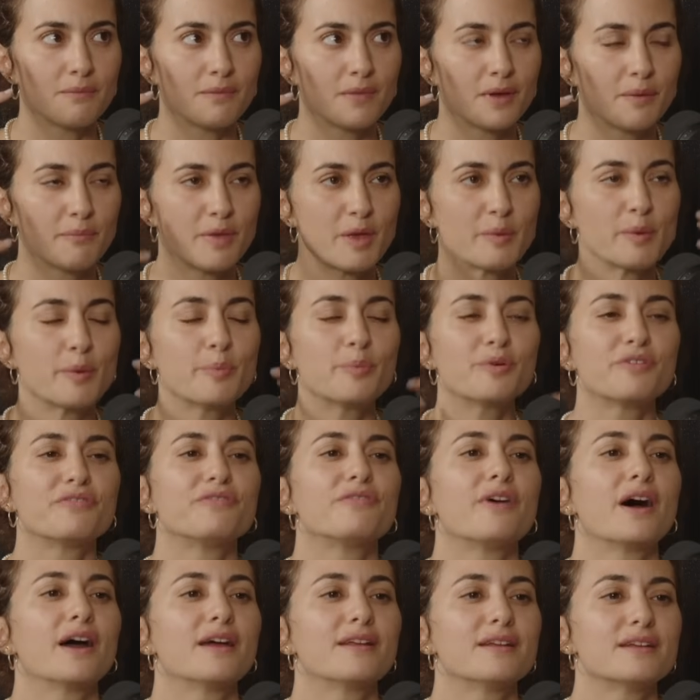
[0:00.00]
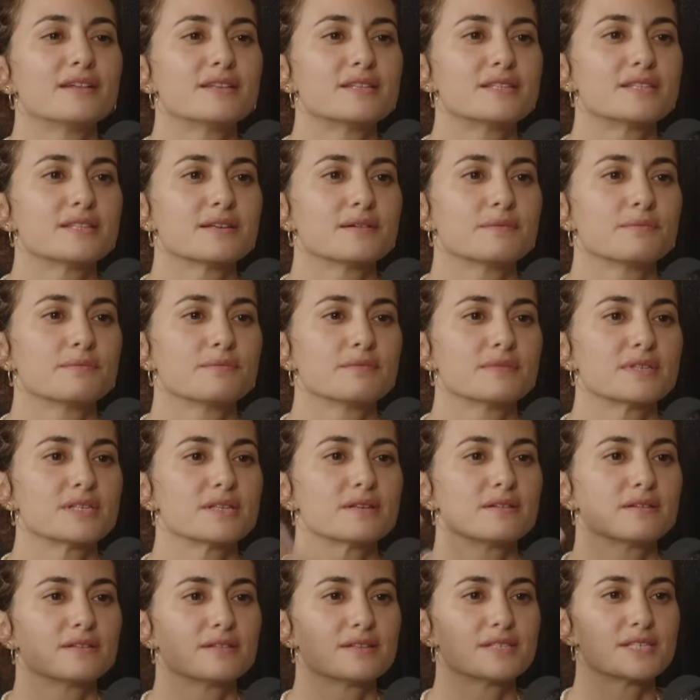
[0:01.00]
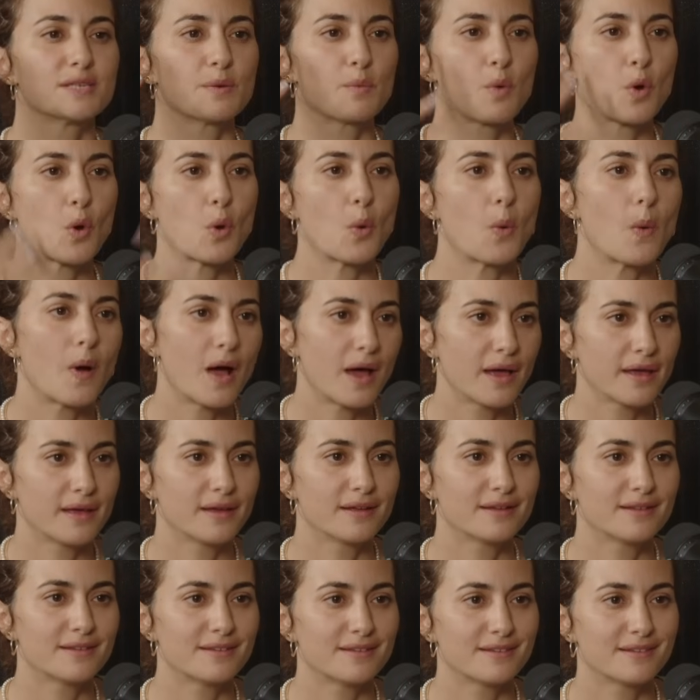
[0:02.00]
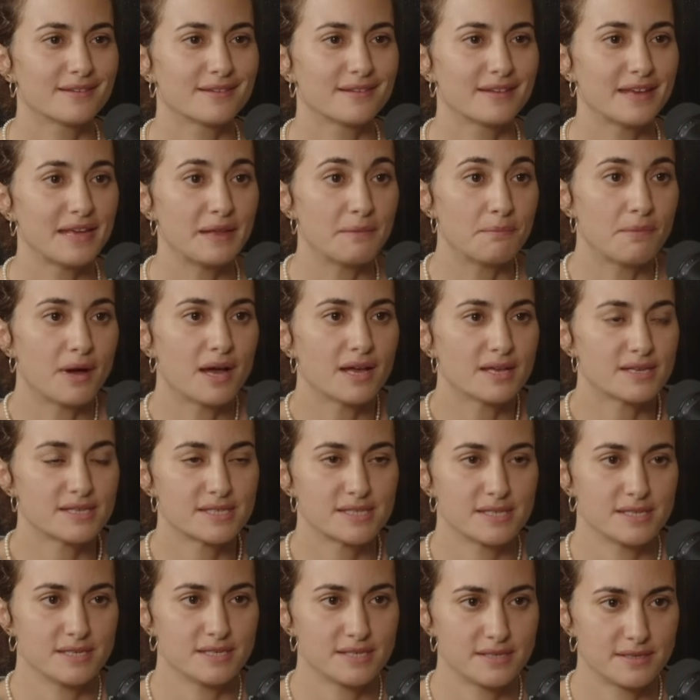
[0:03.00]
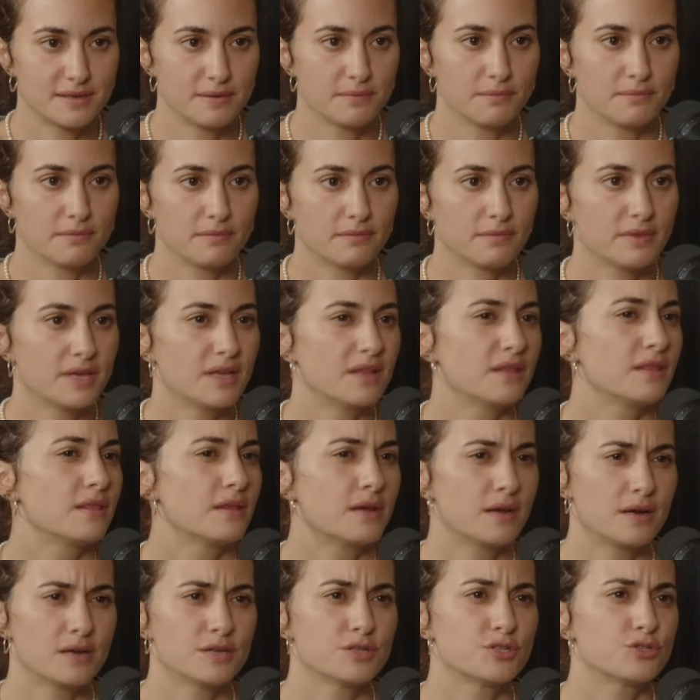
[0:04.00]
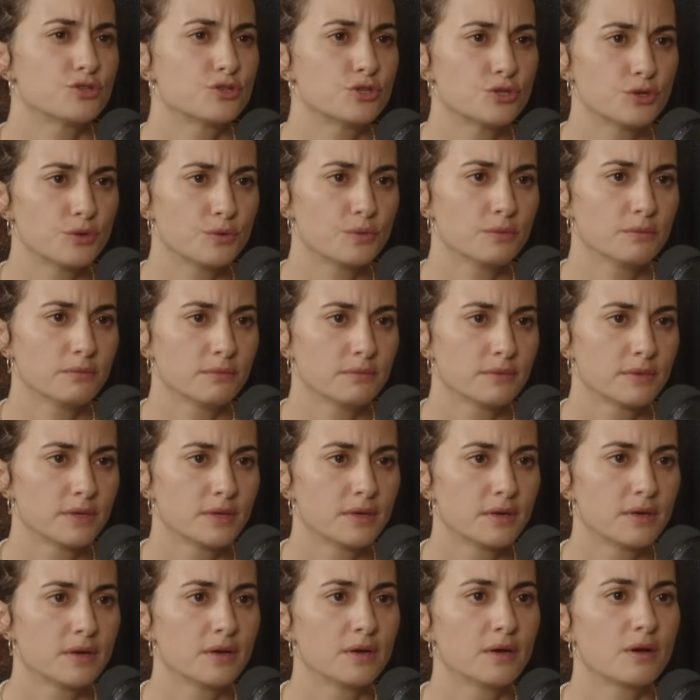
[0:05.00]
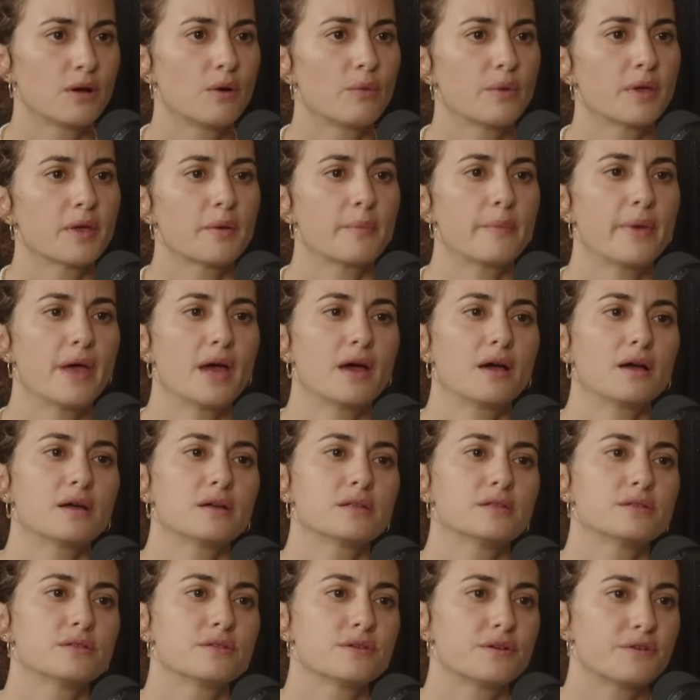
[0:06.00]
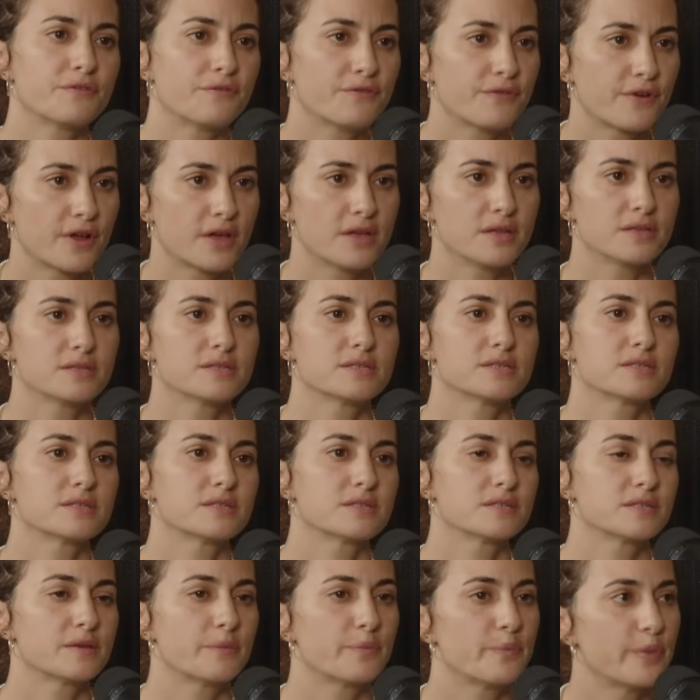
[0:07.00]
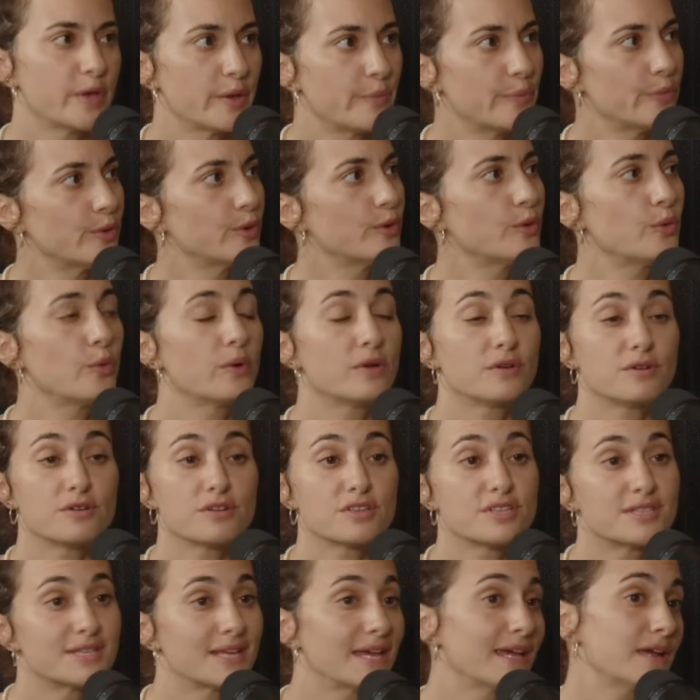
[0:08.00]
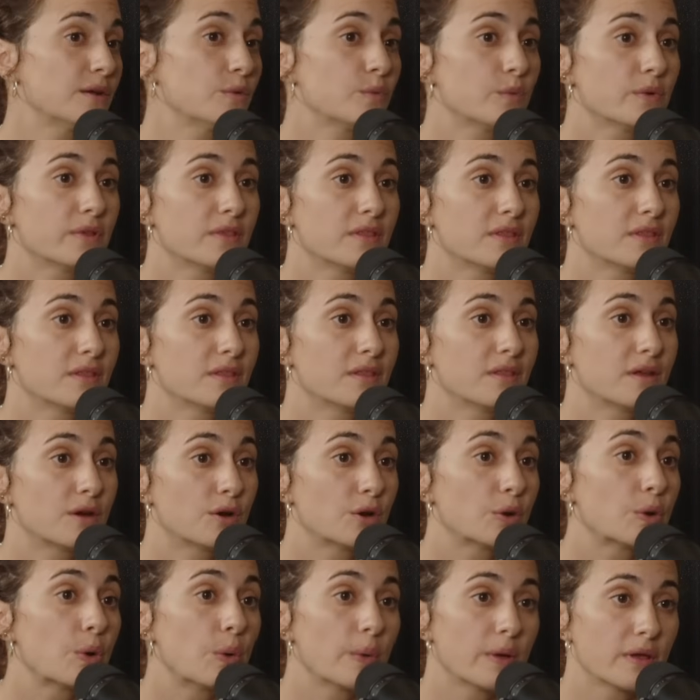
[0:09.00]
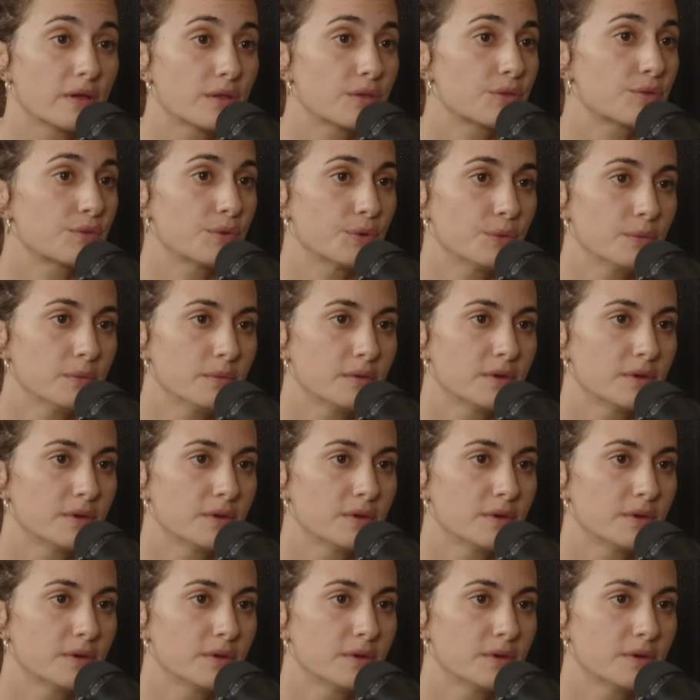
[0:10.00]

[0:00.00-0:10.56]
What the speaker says: maybe provided some quiet in my system, in theirs too. Going back to their friends, to people who understand what they're going through.